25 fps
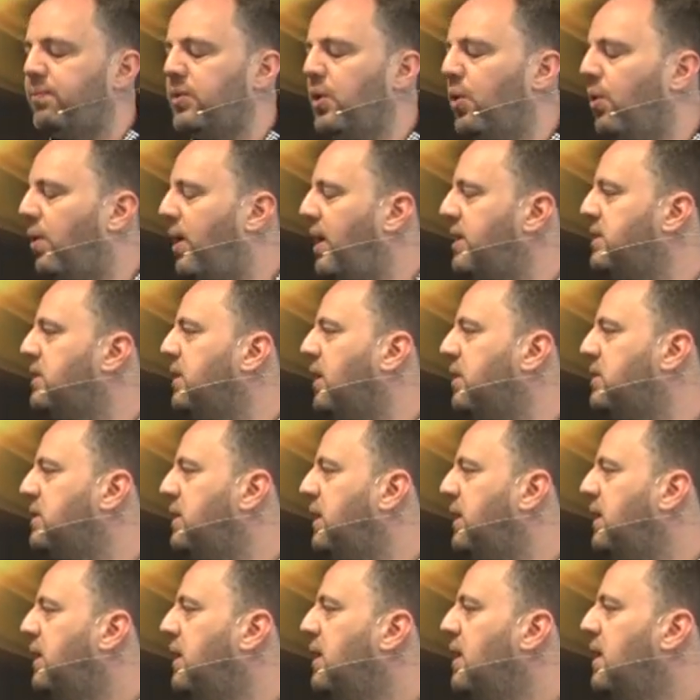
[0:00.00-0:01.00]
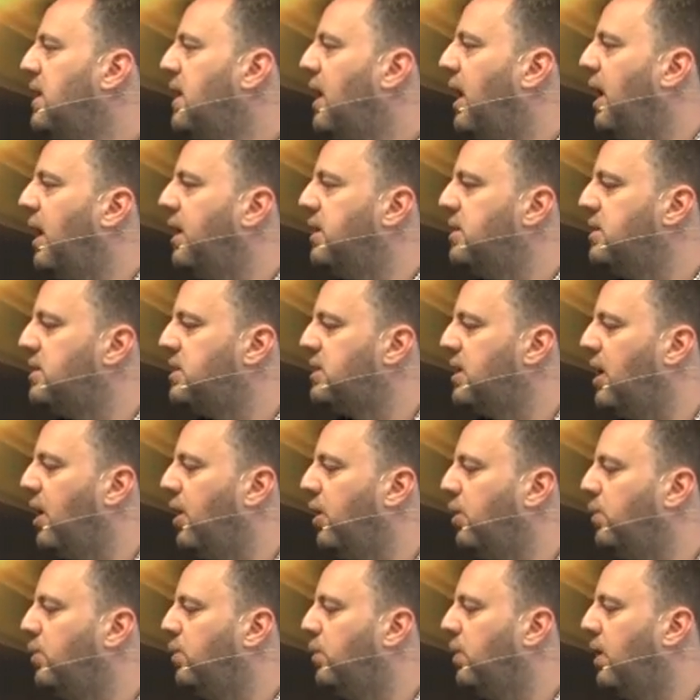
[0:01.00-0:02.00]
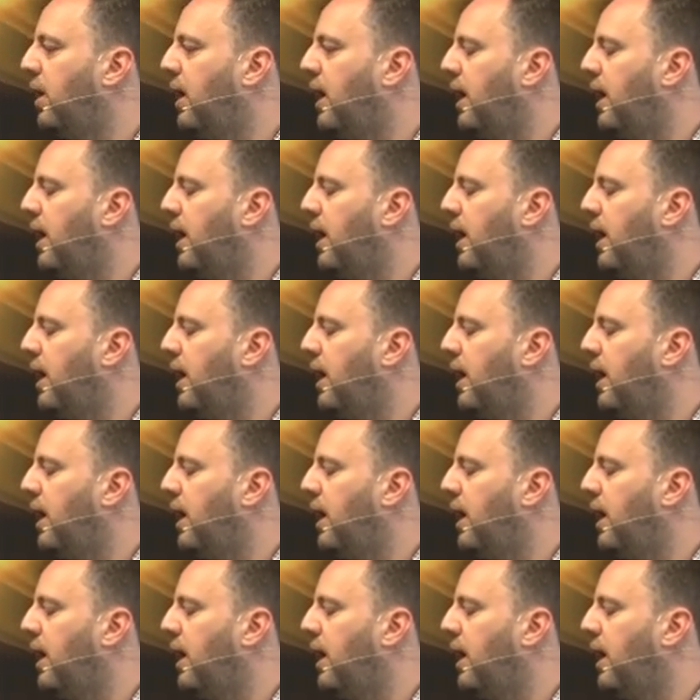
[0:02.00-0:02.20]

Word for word: or SRT. And so